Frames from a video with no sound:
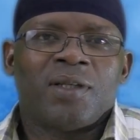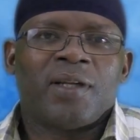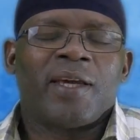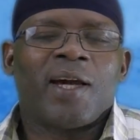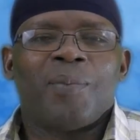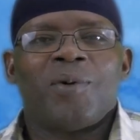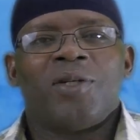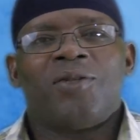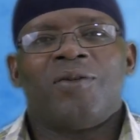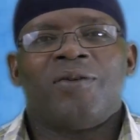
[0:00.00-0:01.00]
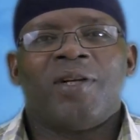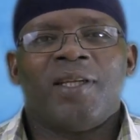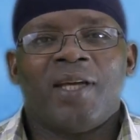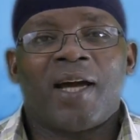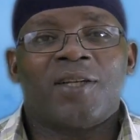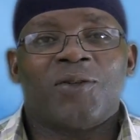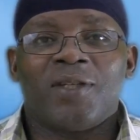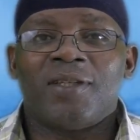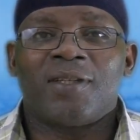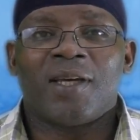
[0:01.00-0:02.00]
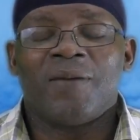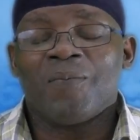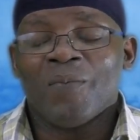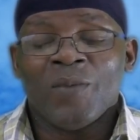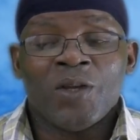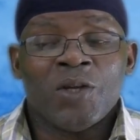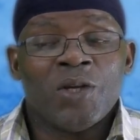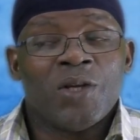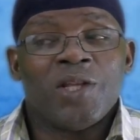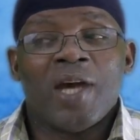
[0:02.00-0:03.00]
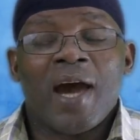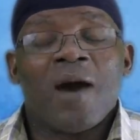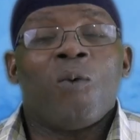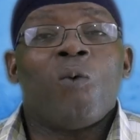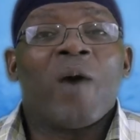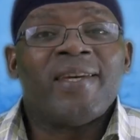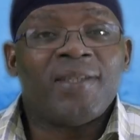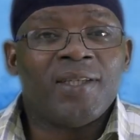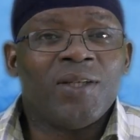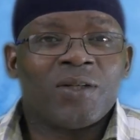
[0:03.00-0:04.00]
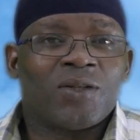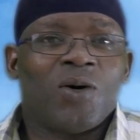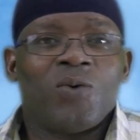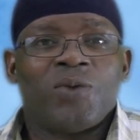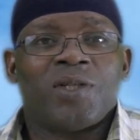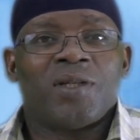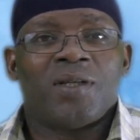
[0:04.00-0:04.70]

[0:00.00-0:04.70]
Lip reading: like a brethren really actually said. They are whiting us out.